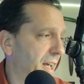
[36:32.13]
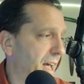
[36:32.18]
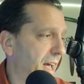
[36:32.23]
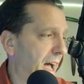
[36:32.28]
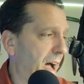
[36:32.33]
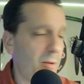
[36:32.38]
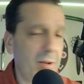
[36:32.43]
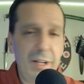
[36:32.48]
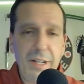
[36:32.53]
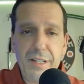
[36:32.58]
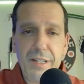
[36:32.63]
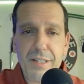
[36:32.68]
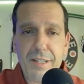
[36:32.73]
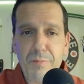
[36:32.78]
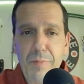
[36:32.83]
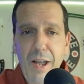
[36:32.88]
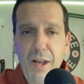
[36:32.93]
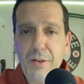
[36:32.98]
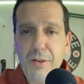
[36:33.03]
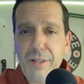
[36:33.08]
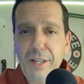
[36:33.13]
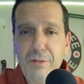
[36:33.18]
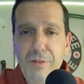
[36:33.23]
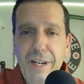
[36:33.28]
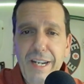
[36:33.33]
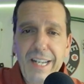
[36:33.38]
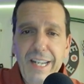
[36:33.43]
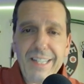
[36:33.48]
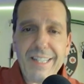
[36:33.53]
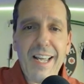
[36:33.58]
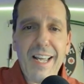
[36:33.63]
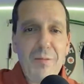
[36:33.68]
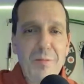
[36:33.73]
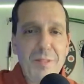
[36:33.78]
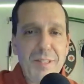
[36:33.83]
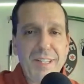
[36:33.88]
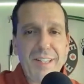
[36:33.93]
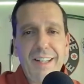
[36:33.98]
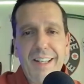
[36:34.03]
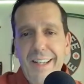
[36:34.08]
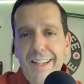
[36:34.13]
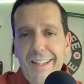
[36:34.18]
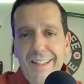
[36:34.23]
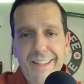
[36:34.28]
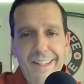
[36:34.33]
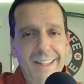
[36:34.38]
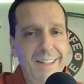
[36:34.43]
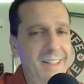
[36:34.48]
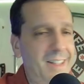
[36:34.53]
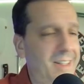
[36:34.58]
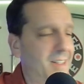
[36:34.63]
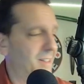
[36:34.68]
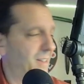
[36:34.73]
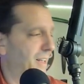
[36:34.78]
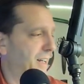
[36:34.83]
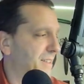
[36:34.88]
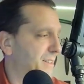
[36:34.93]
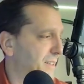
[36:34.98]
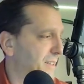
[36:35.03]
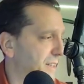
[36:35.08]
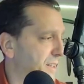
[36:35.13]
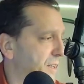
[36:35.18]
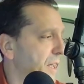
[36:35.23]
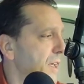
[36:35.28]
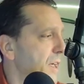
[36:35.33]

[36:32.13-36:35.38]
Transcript: how it is. My only reading time is at night, and then that's it.